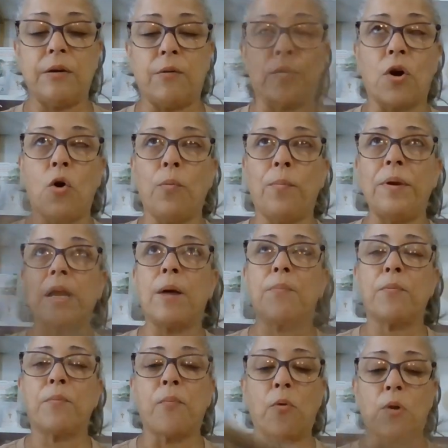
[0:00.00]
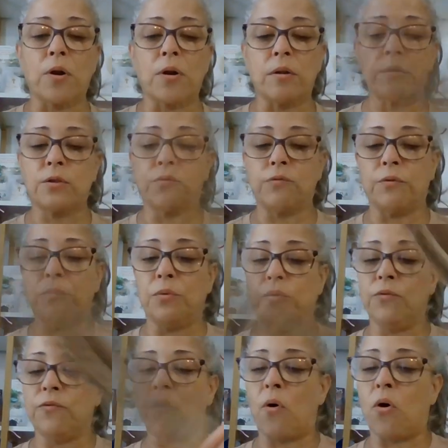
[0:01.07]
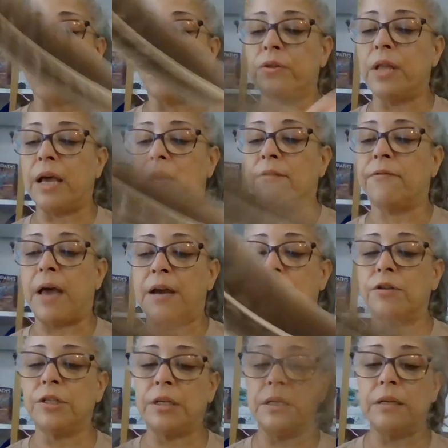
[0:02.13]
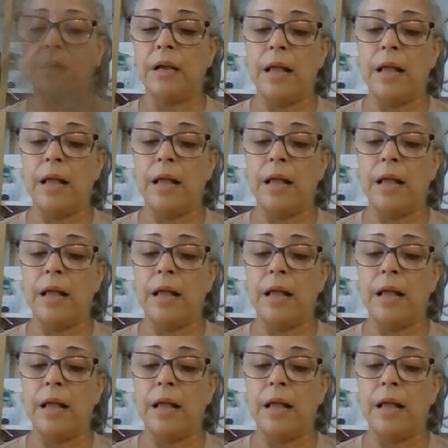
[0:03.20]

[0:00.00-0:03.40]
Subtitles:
We're opening up a portal to remove all negative energy